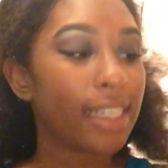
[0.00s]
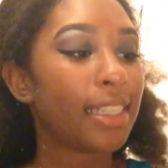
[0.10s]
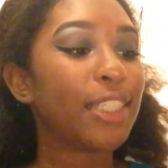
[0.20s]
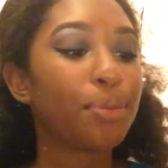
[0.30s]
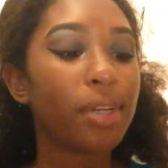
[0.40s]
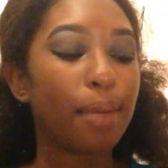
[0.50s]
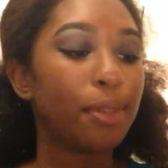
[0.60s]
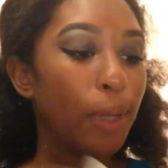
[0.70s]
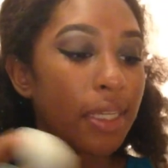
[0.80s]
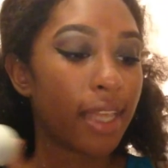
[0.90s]
This one I'm
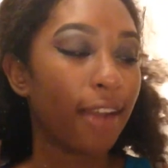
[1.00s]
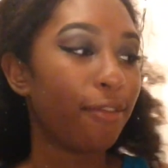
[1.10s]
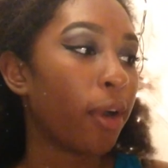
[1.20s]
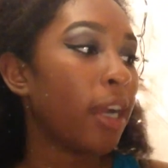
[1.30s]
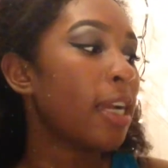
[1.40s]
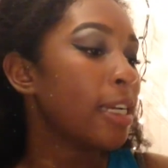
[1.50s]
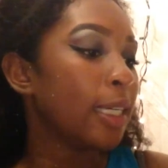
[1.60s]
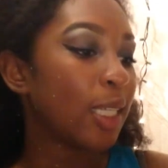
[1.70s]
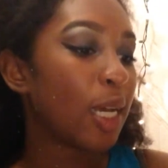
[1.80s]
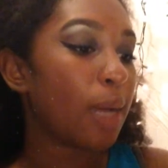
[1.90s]
so excited for.
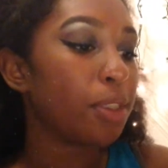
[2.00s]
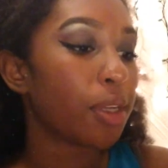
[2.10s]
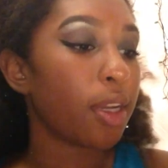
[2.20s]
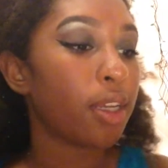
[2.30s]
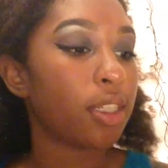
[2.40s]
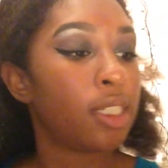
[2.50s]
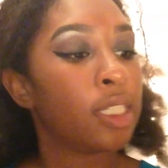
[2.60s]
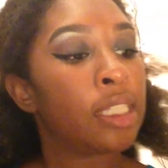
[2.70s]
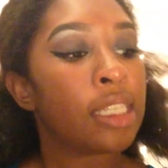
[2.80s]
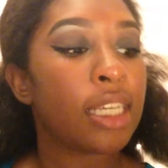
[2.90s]
So I'm just gonna
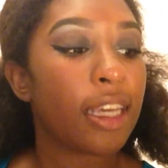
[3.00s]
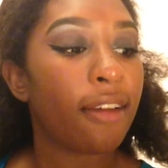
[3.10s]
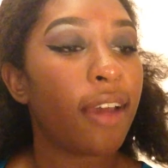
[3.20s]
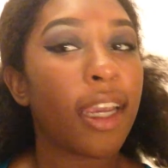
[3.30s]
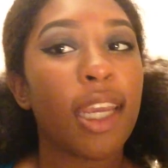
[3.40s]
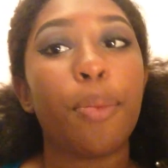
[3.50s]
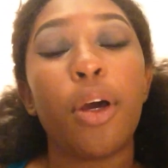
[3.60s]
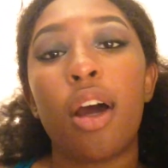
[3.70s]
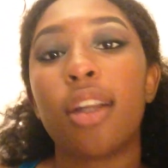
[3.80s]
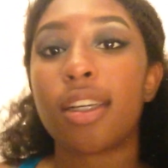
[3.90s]
see if I can
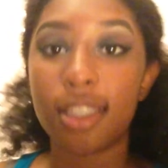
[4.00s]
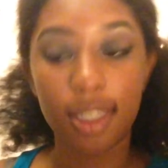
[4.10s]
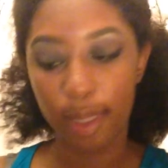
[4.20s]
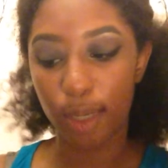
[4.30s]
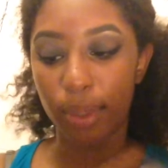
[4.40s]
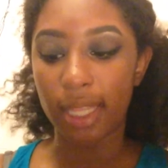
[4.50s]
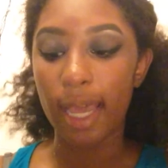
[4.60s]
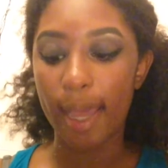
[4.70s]
put on concealer with it,